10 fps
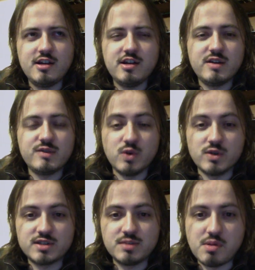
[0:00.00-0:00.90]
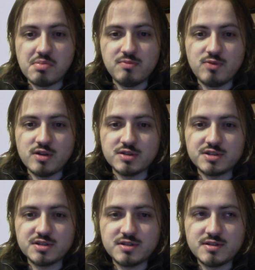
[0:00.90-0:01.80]
of course, the problem
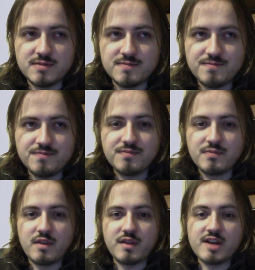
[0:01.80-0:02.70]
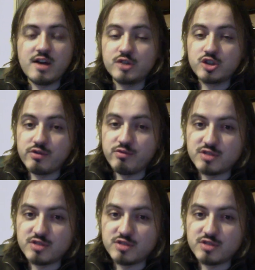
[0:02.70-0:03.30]
was the Tal-Vashoth was